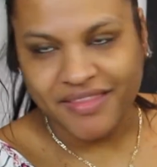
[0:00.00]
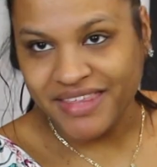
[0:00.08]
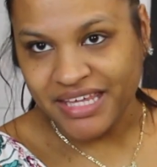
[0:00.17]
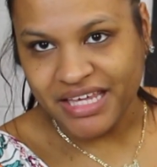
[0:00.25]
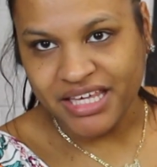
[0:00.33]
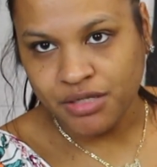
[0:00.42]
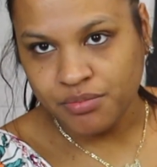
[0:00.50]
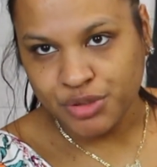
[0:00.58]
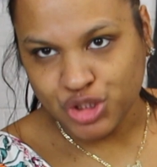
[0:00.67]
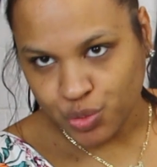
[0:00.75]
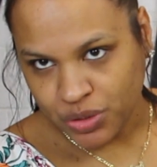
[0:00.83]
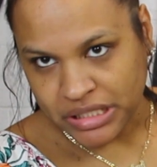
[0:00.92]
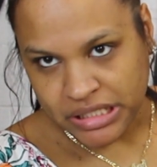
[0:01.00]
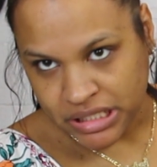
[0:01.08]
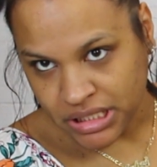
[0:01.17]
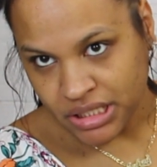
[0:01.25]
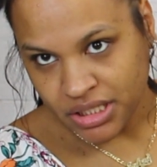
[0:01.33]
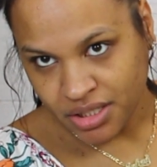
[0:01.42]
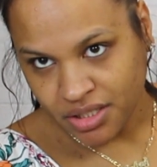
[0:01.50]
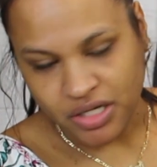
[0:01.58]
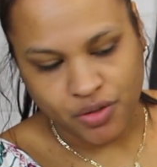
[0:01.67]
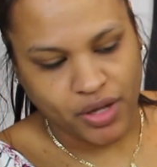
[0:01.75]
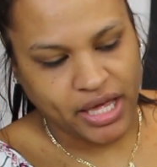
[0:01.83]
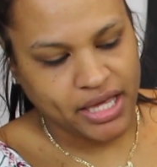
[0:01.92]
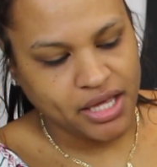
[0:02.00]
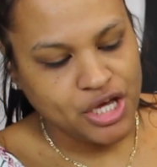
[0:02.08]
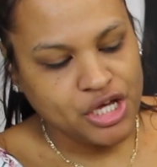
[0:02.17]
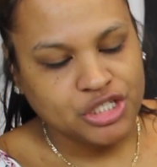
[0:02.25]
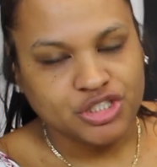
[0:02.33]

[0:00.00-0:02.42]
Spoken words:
the in-between, okay?